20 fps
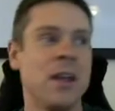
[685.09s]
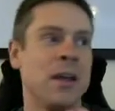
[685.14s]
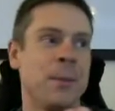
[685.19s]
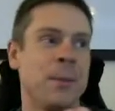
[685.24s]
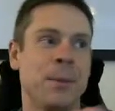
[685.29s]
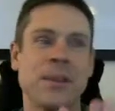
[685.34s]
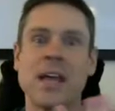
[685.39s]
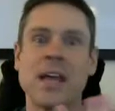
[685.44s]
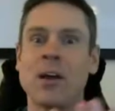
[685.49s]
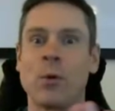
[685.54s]

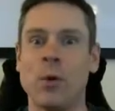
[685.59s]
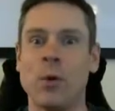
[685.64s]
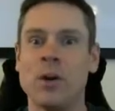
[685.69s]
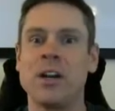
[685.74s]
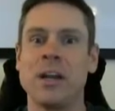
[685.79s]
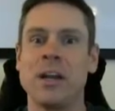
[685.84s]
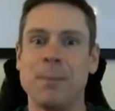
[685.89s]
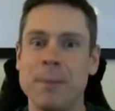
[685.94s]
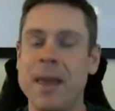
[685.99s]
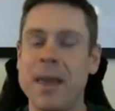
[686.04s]
but that
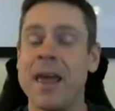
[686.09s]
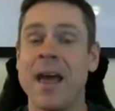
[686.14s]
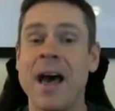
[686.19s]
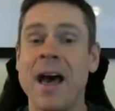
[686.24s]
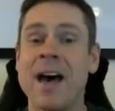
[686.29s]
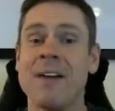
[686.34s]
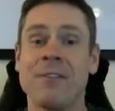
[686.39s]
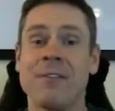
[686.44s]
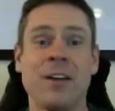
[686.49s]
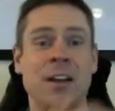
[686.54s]
quantity may
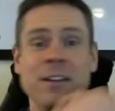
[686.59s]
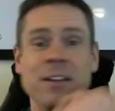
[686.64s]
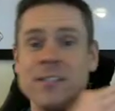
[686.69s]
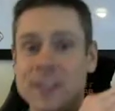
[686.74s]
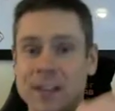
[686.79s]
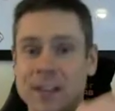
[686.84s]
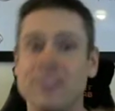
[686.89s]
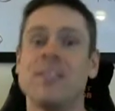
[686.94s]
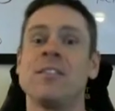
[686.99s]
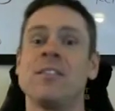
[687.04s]
have
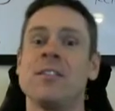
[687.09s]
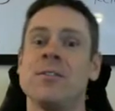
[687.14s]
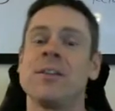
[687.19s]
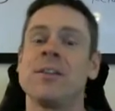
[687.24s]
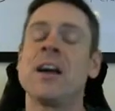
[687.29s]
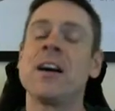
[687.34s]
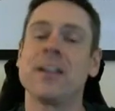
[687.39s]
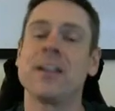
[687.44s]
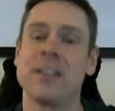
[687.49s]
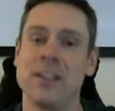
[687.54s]
dozens of
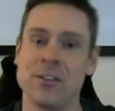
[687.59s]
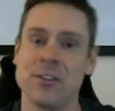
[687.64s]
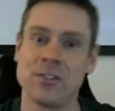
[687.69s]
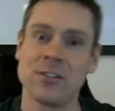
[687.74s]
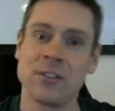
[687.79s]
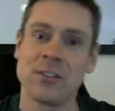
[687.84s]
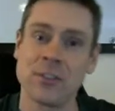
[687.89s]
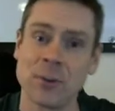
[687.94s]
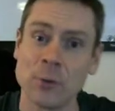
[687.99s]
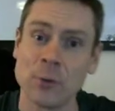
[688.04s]
calculations
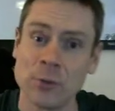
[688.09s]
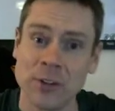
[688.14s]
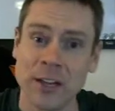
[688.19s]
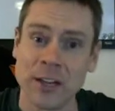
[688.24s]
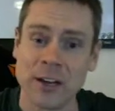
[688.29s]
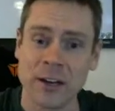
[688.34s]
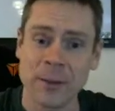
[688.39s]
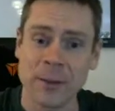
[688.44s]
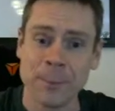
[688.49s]
associated.